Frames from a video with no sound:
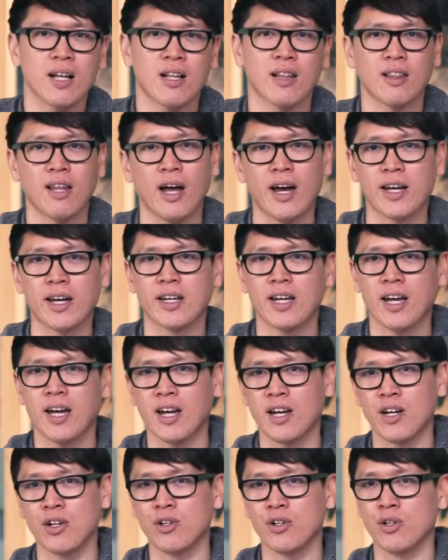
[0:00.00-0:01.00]
like
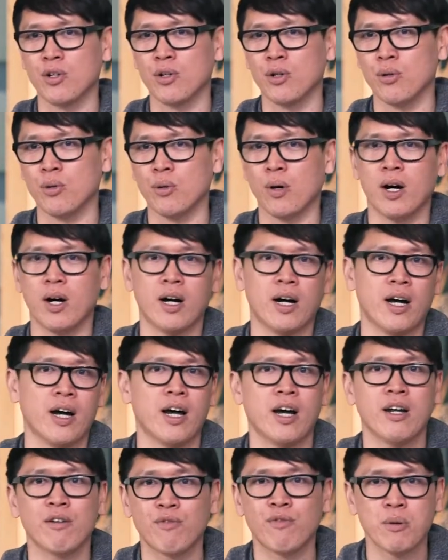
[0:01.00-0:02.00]
a new
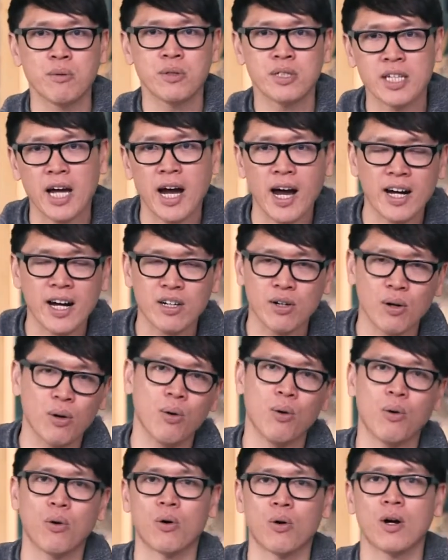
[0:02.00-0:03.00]
headphone DAC
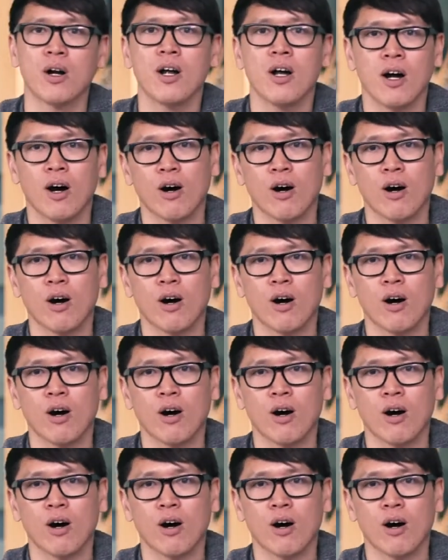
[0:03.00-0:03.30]
or